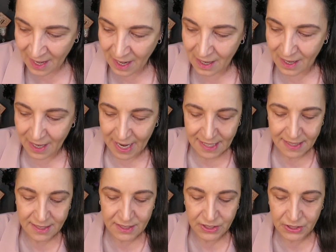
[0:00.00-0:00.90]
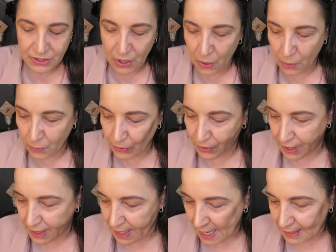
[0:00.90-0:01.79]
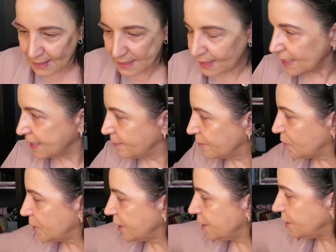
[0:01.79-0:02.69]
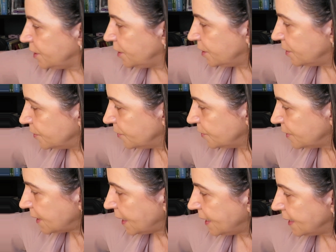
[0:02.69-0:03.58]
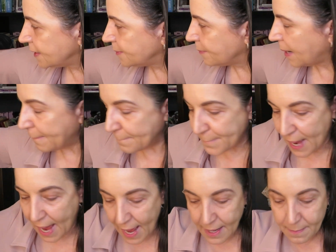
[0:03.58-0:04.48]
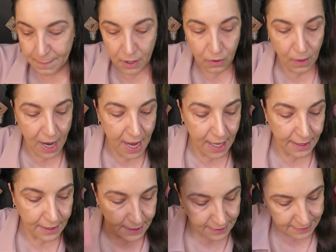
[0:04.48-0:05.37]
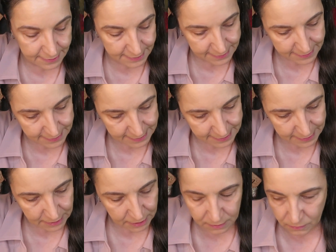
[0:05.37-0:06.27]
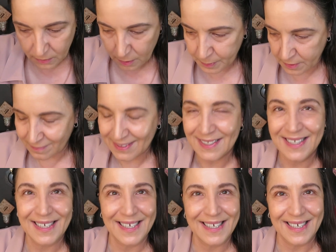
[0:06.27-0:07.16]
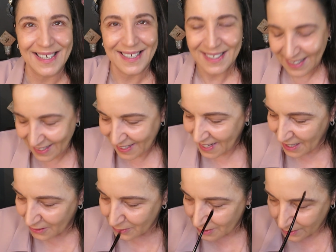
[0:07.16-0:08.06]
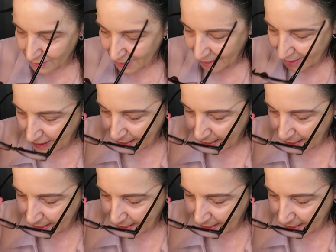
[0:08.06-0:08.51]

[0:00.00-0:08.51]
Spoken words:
Alright, so the next thing I'm going to use is my Pat McGrath Concealer. Whoops, I always do that.